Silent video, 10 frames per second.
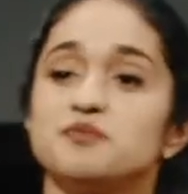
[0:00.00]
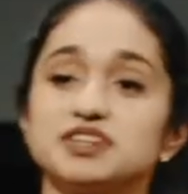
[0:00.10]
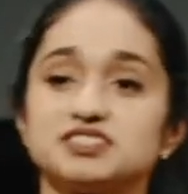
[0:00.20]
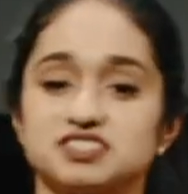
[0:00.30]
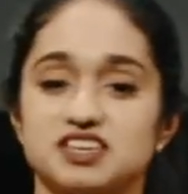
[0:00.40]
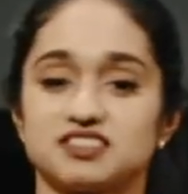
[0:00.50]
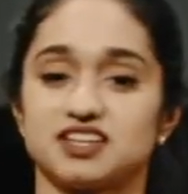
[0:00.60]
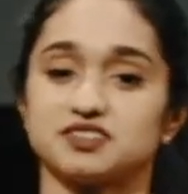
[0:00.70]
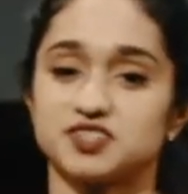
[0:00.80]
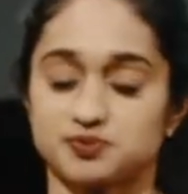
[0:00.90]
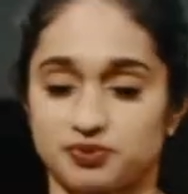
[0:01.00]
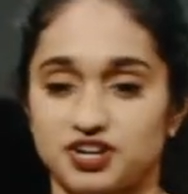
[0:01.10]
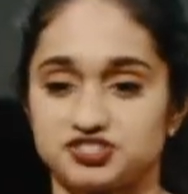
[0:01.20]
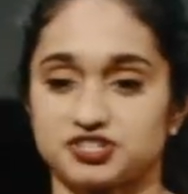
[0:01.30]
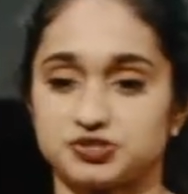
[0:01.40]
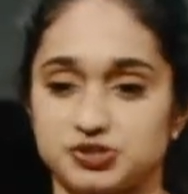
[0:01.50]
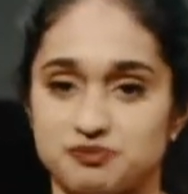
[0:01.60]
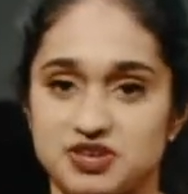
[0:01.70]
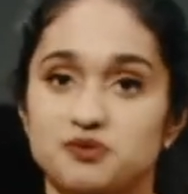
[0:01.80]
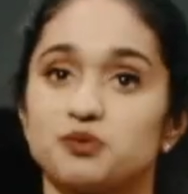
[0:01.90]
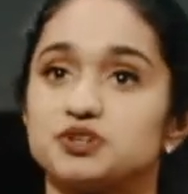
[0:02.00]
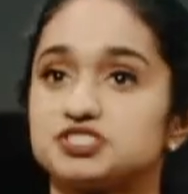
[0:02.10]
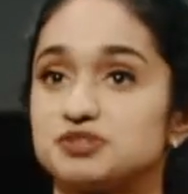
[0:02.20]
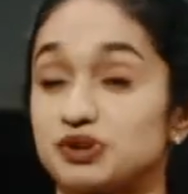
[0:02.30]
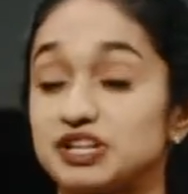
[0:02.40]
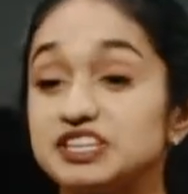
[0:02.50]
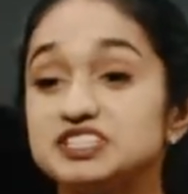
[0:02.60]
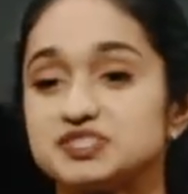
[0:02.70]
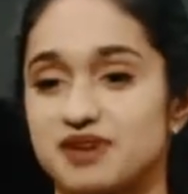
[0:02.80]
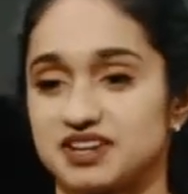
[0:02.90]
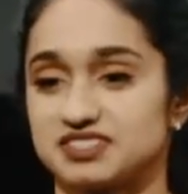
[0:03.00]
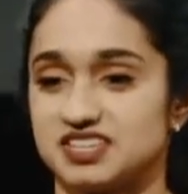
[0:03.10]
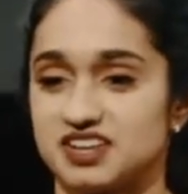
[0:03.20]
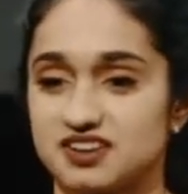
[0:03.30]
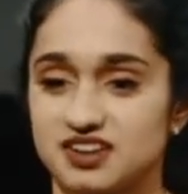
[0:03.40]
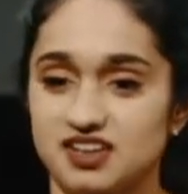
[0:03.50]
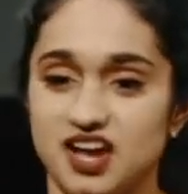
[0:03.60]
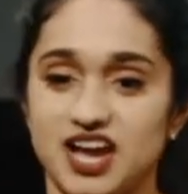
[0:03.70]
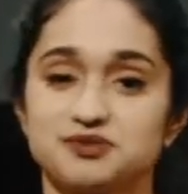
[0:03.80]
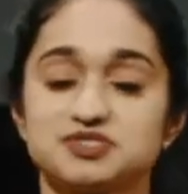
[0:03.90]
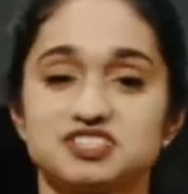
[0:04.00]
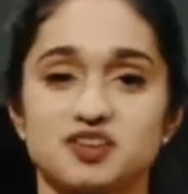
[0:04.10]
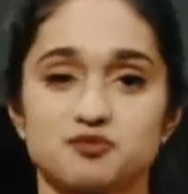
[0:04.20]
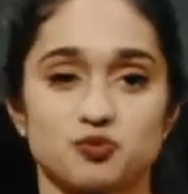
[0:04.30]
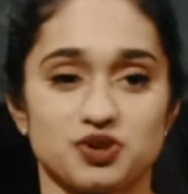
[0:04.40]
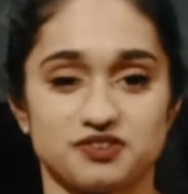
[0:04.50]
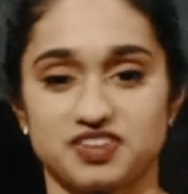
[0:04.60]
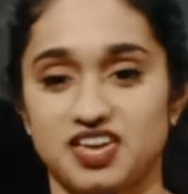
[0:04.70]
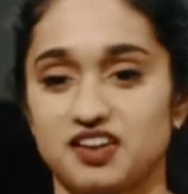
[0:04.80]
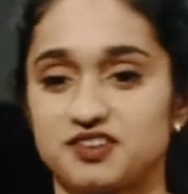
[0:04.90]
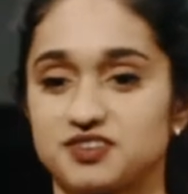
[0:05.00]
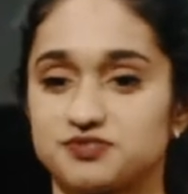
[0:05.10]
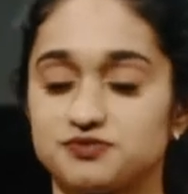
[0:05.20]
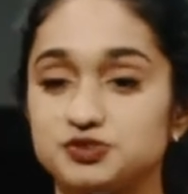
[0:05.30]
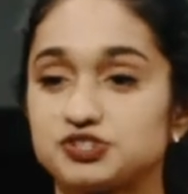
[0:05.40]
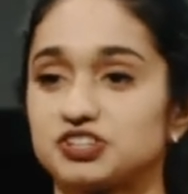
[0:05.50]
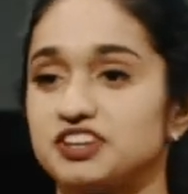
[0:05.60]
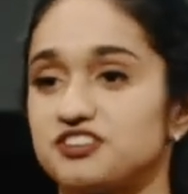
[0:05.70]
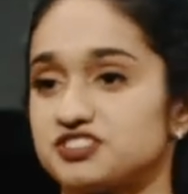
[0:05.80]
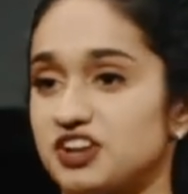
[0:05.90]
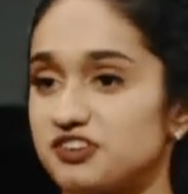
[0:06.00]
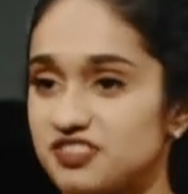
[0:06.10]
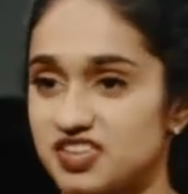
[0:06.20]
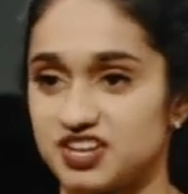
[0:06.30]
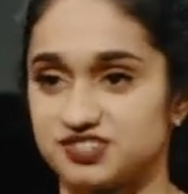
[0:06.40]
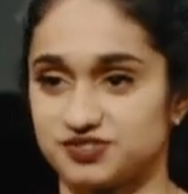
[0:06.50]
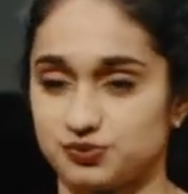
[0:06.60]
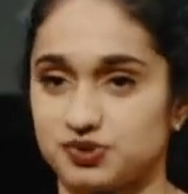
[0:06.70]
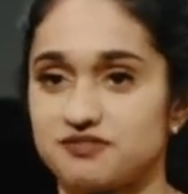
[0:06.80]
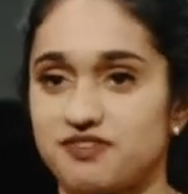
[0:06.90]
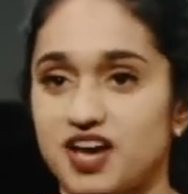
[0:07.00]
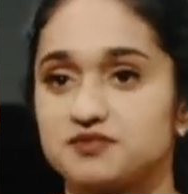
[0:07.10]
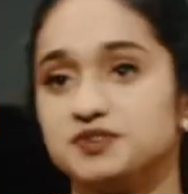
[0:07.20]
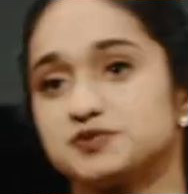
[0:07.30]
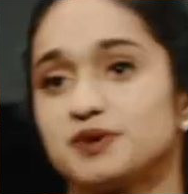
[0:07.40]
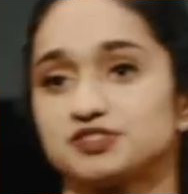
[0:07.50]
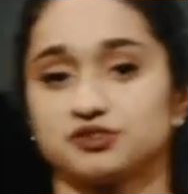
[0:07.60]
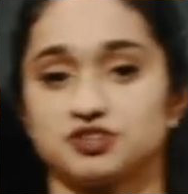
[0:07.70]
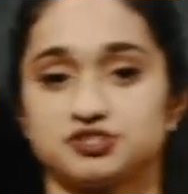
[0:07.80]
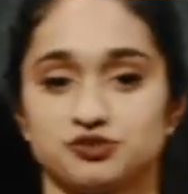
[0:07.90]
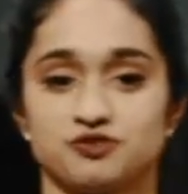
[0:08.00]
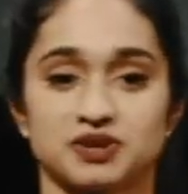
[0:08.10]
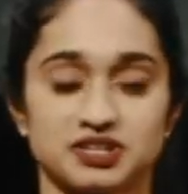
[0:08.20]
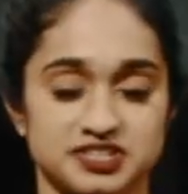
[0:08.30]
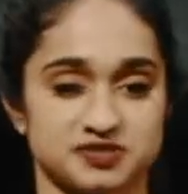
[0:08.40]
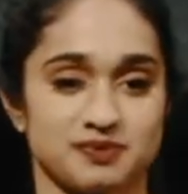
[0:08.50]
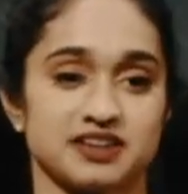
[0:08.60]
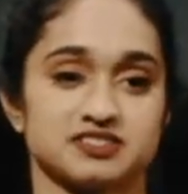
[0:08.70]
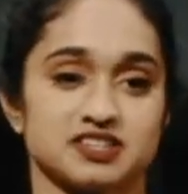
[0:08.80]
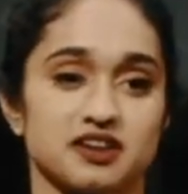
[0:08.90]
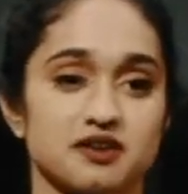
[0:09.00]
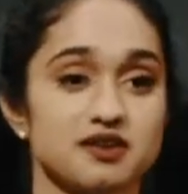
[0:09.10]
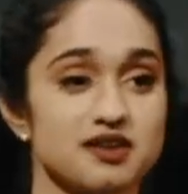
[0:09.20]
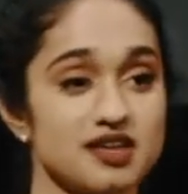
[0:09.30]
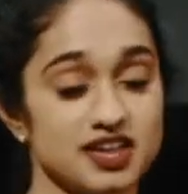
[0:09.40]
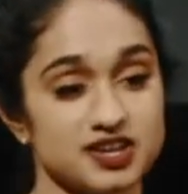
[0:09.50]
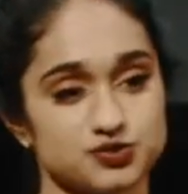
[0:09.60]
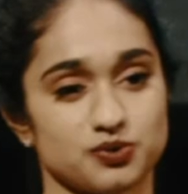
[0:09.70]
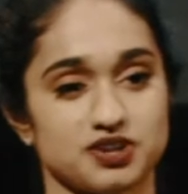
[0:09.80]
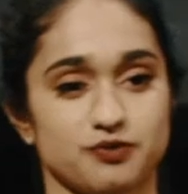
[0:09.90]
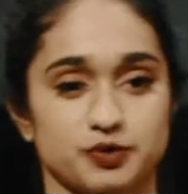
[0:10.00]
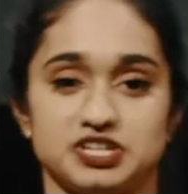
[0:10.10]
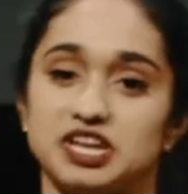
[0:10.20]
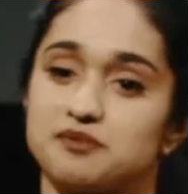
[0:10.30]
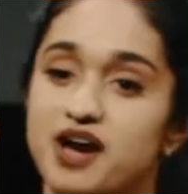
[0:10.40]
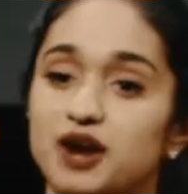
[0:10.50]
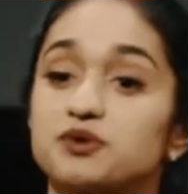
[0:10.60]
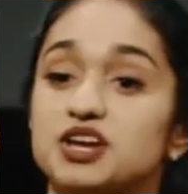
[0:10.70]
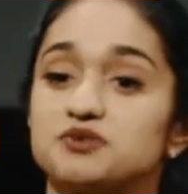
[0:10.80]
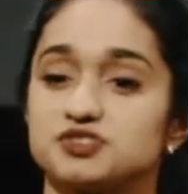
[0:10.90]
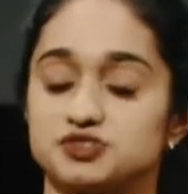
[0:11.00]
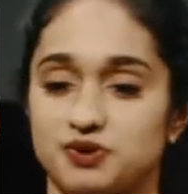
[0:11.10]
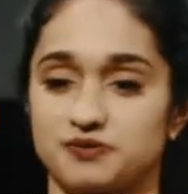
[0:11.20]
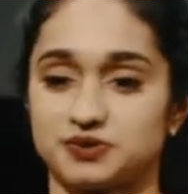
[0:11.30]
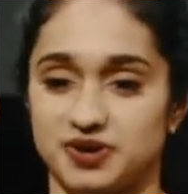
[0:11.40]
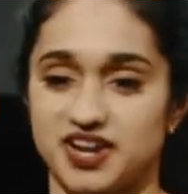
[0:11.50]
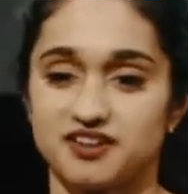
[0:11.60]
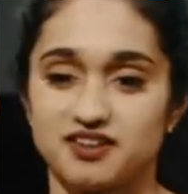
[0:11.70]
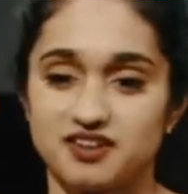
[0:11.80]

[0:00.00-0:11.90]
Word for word: the biggest thing that this project took me was to Maclean's Magazine. I was named one of Canada's future leaders under the age of twenty-five in a special issue of Maclean's Magazine in twenty fourteen, back when I was in twelfth grade.